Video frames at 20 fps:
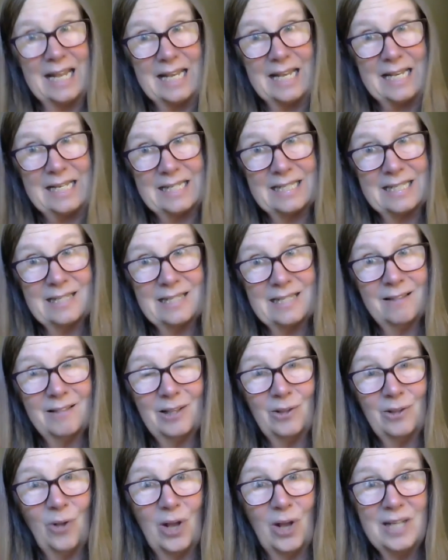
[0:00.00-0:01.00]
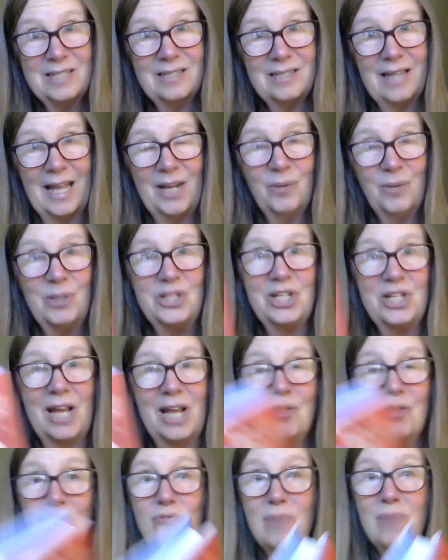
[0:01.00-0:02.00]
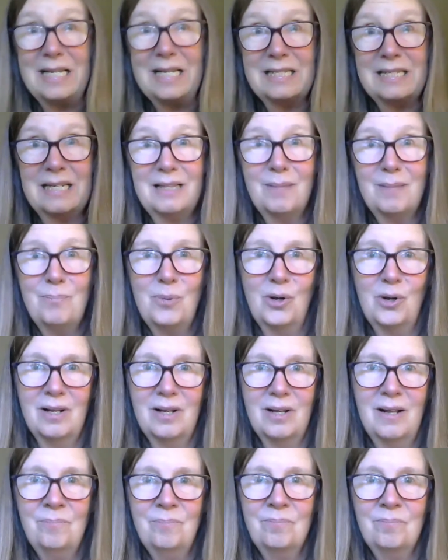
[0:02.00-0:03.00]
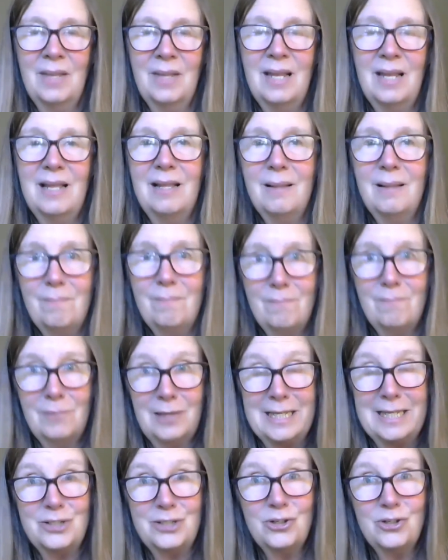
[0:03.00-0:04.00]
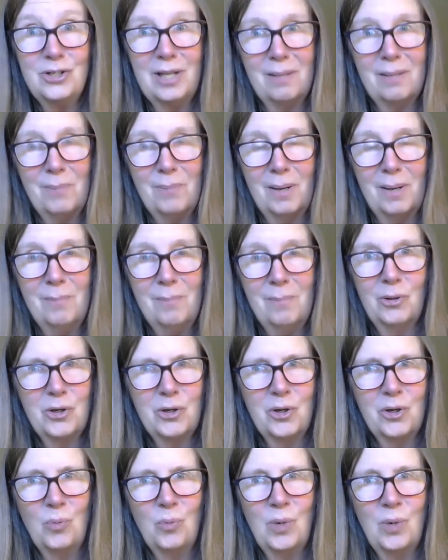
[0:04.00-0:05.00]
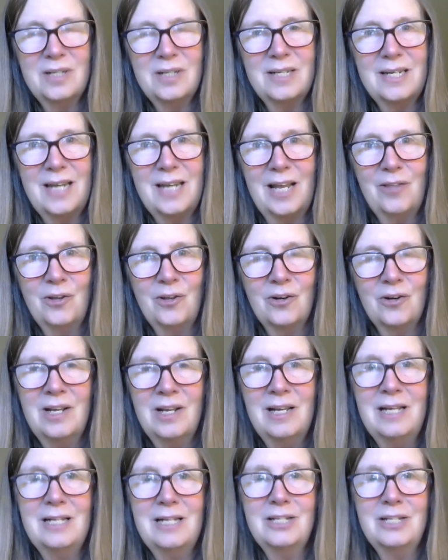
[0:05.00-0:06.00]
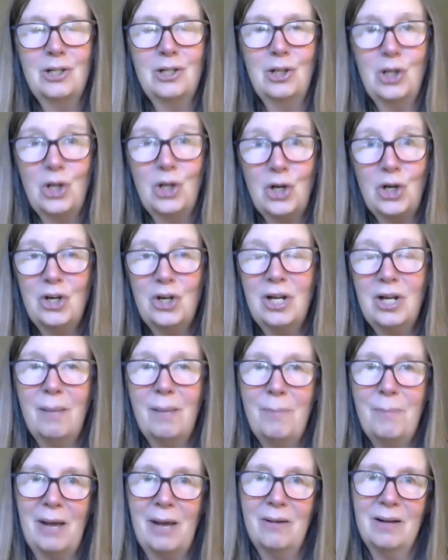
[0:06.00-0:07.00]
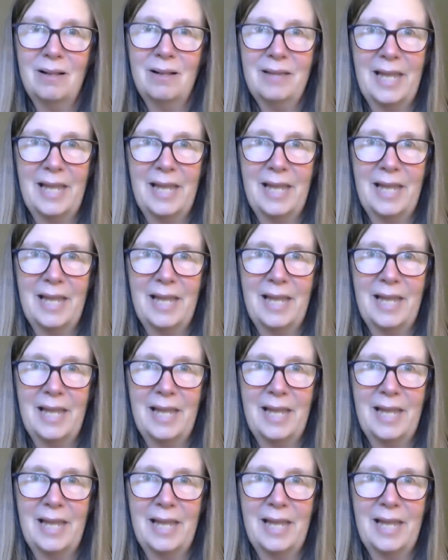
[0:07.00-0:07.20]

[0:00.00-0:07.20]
is the lost language, and the rest of the book, Lizard and Bumble are going to work together to learn about a